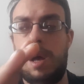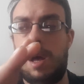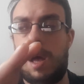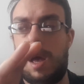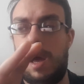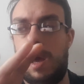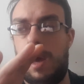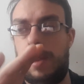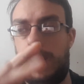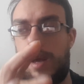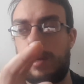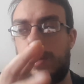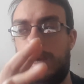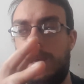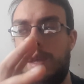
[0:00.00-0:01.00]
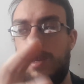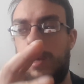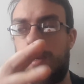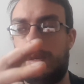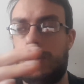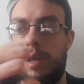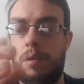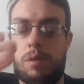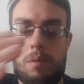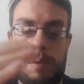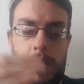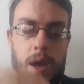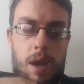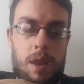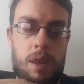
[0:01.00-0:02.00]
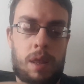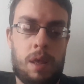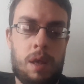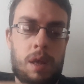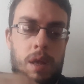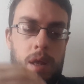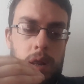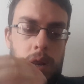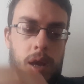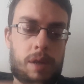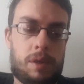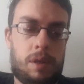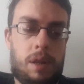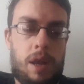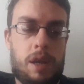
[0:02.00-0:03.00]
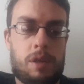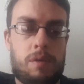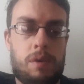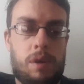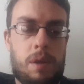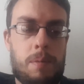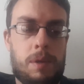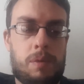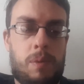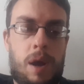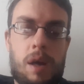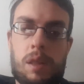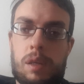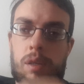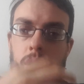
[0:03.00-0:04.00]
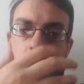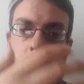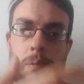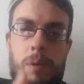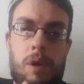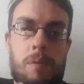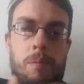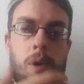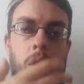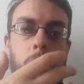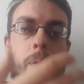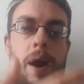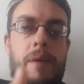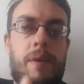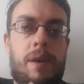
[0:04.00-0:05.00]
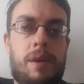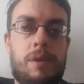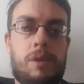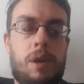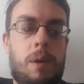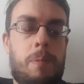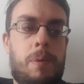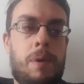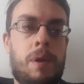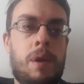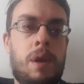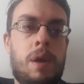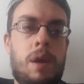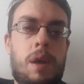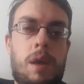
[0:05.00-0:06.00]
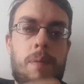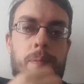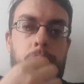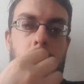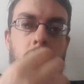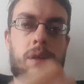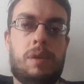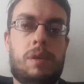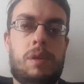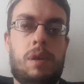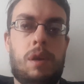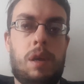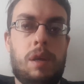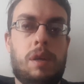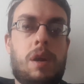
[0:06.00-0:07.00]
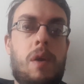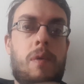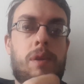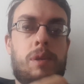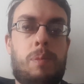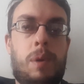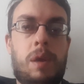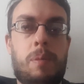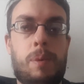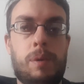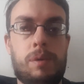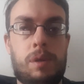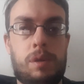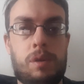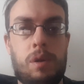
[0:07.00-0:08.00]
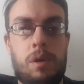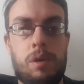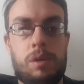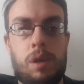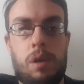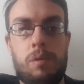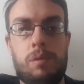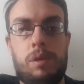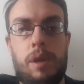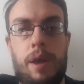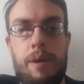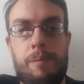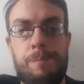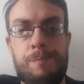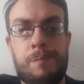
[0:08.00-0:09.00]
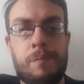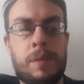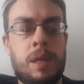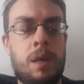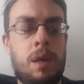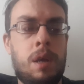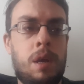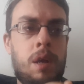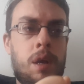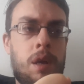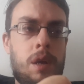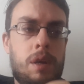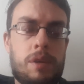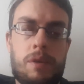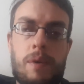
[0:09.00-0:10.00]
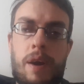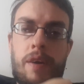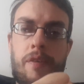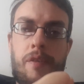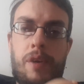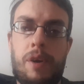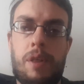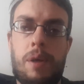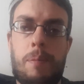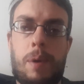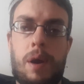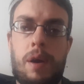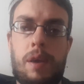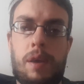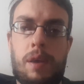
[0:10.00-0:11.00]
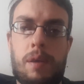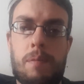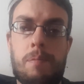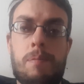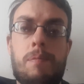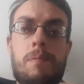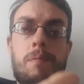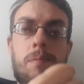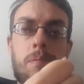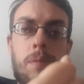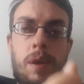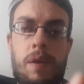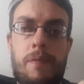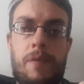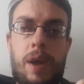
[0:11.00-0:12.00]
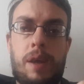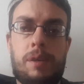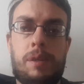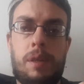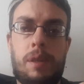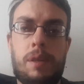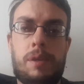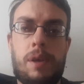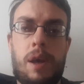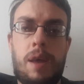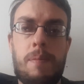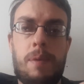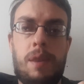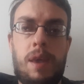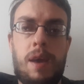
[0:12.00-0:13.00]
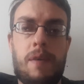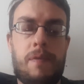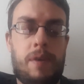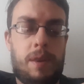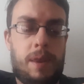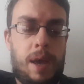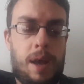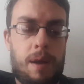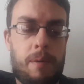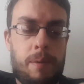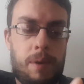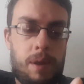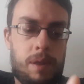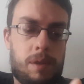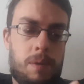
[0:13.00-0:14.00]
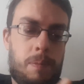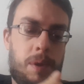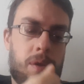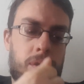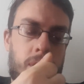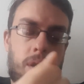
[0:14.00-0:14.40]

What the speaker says: and that keenness seems to be getting less and less for them as well. They seem to be putting more barriers up in place to encourage people to source wholesale. So I feel that by me investing the time and the effort now into building